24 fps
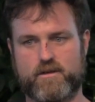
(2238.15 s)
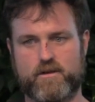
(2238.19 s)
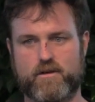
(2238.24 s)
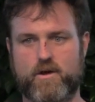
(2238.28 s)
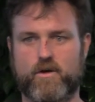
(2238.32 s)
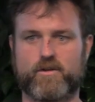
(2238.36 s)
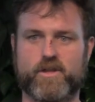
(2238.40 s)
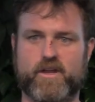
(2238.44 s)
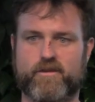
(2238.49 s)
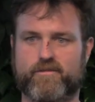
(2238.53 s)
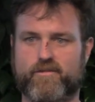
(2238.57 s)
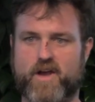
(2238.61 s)

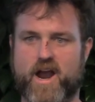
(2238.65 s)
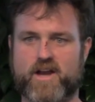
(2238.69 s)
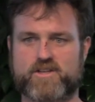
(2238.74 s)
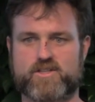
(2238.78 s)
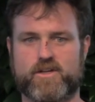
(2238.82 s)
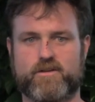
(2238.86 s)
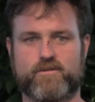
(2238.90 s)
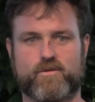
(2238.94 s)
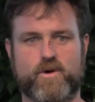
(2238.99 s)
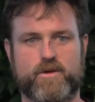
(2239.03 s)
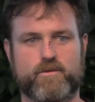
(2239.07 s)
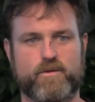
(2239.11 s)
only a
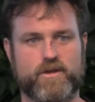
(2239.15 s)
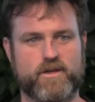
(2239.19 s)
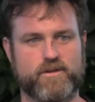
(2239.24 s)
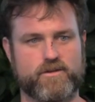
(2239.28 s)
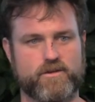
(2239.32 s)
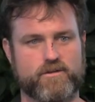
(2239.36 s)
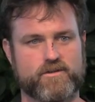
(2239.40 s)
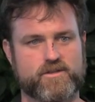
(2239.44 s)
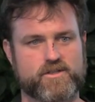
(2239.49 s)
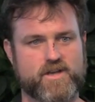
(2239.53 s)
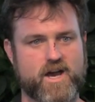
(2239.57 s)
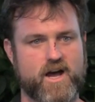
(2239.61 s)
fraction of what we can
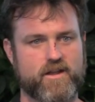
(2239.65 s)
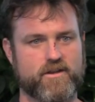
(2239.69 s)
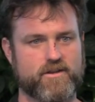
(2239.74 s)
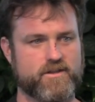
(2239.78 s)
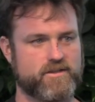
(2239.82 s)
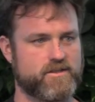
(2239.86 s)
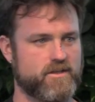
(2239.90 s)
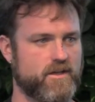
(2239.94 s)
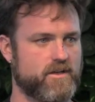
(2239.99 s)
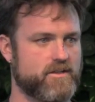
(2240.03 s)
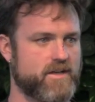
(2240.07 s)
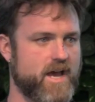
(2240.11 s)
do in Scala
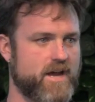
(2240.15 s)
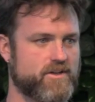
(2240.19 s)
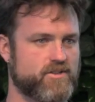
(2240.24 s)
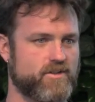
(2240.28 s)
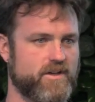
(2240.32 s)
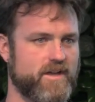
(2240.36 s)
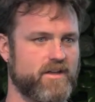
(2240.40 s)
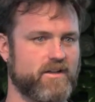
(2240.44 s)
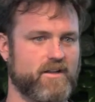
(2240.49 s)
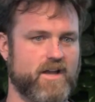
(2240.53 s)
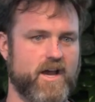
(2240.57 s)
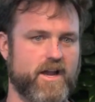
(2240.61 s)
is
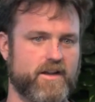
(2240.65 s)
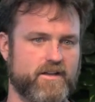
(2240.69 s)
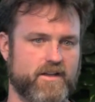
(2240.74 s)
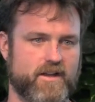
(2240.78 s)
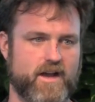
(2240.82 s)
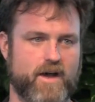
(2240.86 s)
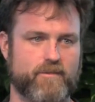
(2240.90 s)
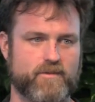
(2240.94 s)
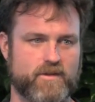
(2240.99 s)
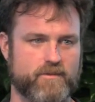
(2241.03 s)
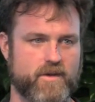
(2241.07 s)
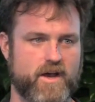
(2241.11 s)
actually inlined and
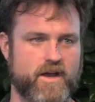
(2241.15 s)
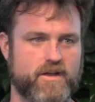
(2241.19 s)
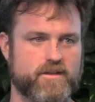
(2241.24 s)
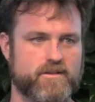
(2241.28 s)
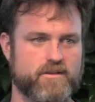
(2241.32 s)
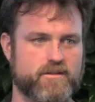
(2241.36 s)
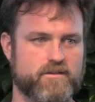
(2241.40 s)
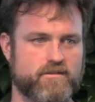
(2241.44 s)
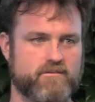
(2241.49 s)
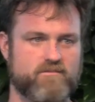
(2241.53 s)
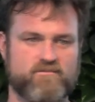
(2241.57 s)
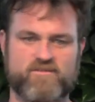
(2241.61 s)

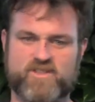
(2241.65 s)
optimized.